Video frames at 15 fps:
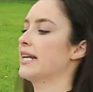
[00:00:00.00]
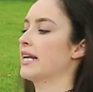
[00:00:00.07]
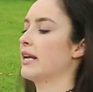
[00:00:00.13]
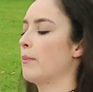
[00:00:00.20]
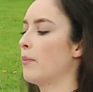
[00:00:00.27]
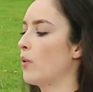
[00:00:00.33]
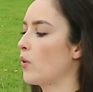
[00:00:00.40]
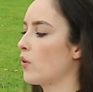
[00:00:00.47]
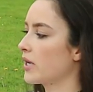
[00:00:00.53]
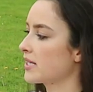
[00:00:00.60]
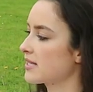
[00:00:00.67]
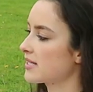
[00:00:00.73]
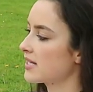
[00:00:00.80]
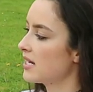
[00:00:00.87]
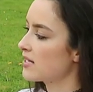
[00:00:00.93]
little
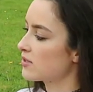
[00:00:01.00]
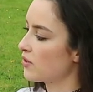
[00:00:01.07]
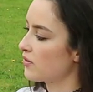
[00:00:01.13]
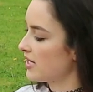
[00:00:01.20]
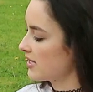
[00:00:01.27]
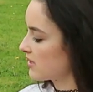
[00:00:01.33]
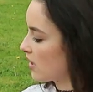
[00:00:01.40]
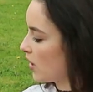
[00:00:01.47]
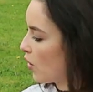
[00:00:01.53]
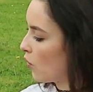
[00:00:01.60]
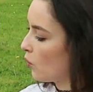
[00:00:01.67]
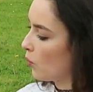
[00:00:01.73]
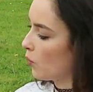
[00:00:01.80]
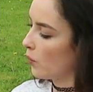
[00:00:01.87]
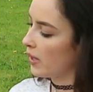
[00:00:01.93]
boards so these
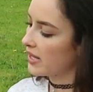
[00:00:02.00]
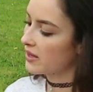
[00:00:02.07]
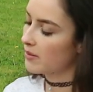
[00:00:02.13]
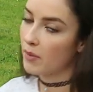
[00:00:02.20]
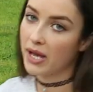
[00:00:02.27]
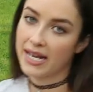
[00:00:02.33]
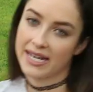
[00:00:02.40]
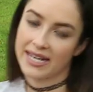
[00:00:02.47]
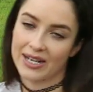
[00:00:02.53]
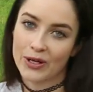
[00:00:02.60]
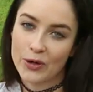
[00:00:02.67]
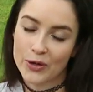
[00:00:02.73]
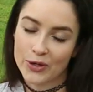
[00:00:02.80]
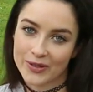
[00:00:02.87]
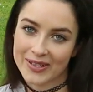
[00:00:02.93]
go with my little
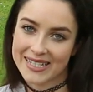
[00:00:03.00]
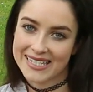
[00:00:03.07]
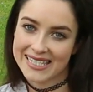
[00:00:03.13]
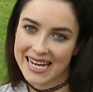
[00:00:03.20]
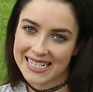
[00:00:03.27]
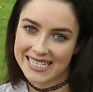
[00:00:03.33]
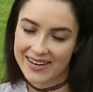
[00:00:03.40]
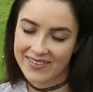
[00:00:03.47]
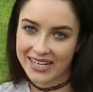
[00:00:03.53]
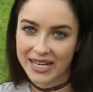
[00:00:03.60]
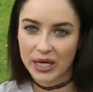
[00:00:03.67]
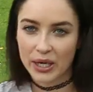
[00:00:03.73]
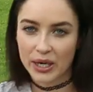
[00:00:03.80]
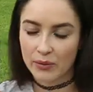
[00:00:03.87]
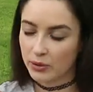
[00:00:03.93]
cutlery set down
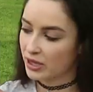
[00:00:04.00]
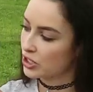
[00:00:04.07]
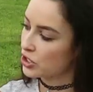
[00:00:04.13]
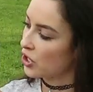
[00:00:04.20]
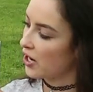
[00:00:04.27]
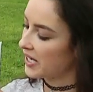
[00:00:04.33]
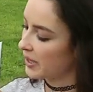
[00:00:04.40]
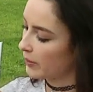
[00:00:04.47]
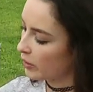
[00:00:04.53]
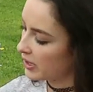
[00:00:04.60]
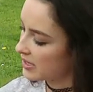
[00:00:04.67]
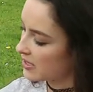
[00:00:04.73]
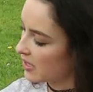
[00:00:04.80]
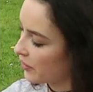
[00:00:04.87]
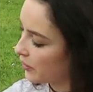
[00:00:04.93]
here with the china
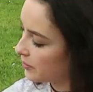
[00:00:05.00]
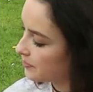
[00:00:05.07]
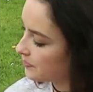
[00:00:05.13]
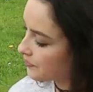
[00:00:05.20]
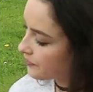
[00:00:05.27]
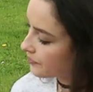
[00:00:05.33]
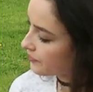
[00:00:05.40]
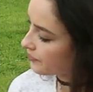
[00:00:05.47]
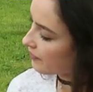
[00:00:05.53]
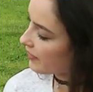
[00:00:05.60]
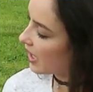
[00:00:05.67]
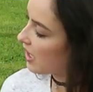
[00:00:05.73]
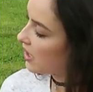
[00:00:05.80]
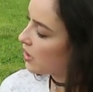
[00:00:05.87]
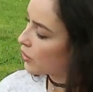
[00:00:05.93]
print on them
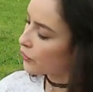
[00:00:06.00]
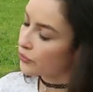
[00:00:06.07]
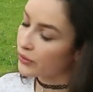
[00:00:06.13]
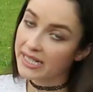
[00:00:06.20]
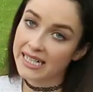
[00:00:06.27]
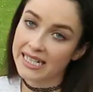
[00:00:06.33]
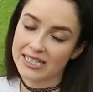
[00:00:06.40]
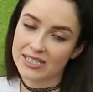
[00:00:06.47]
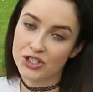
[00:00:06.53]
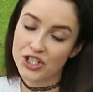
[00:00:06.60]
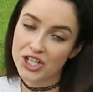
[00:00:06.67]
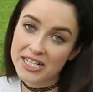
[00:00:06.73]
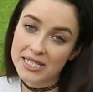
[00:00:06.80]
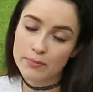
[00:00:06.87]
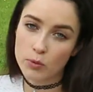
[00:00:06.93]
three little
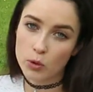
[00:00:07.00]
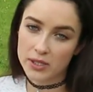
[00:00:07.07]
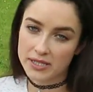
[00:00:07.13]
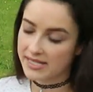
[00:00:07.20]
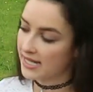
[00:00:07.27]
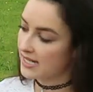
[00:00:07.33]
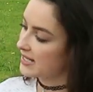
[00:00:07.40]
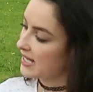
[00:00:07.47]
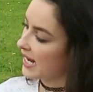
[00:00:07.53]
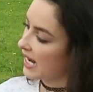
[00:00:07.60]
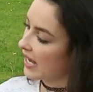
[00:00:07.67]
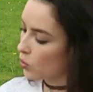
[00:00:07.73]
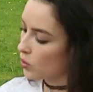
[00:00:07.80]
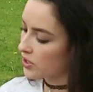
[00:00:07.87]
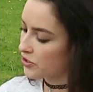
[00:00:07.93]
cheese boards they say.
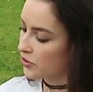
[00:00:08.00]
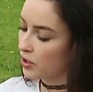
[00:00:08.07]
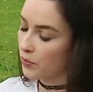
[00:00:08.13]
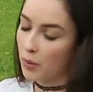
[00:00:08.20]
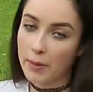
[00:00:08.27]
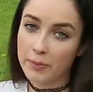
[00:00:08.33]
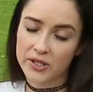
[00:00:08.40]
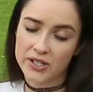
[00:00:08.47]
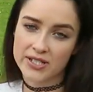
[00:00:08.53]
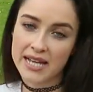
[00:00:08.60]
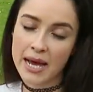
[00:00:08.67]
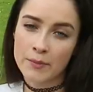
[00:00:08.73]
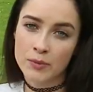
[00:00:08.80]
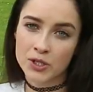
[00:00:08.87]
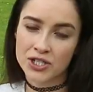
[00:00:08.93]
Of course you could pop your
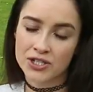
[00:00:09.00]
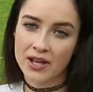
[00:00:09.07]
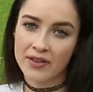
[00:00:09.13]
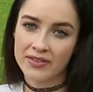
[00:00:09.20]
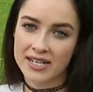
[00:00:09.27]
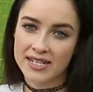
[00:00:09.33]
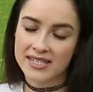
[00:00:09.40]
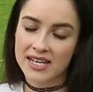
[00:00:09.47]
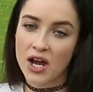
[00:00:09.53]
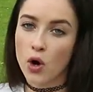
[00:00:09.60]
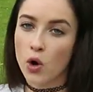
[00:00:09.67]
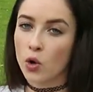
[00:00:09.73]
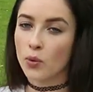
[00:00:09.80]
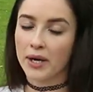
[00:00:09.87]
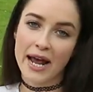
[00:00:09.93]
sandwiches on these
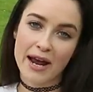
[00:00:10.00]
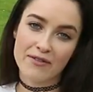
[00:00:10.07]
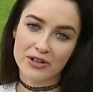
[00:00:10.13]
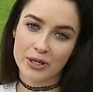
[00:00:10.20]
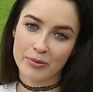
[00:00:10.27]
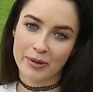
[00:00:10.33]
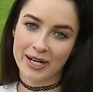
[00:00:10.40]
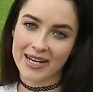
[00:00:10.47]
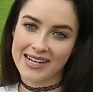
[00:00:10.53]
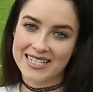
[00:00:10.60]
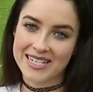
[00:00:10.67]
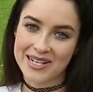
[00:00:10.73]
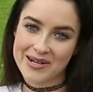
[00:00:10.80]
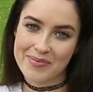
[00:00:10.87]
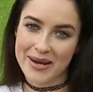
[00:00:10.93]
or whatever you're bringing
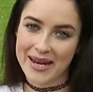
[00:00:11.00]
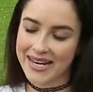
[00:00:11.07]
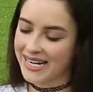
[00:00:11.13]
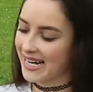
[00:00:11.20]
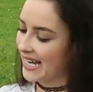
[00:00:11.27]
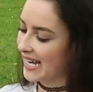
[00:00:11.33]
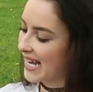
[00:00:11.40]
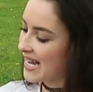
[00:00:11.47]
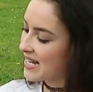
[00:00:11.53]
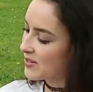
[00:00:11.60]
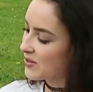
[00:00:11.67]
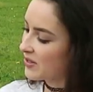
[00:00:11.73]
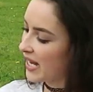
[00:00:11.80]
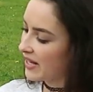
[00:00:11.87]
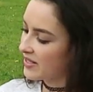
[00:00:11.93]
to your picnic.
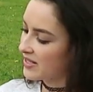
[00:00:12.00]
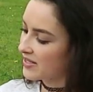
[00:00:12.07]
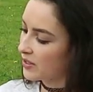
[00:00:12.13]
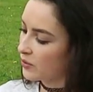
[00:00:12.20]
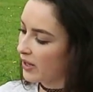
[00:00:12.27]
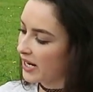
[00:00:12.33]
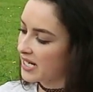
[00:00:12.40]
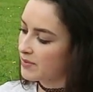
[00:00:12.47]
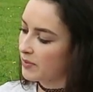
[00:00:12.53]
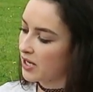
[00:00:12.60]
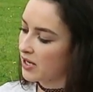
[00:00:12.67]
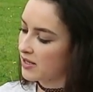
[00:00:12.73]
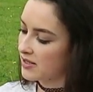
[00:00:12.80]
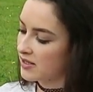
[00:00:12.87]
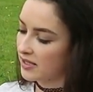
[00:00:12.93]
So yeah, these are great
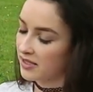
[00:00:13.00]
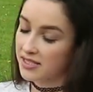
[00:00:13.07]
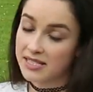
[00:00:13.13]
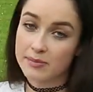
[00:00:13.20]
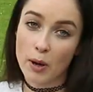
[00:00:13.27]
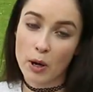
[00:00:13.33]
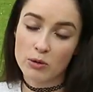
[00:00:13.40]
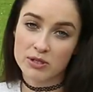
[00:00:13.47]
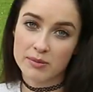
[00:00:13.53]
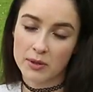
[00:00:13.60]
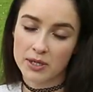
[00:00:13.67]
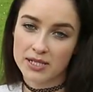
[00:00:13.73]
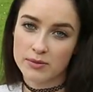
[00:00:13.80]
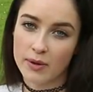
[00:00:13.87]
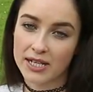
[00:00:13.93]
because they're disposable as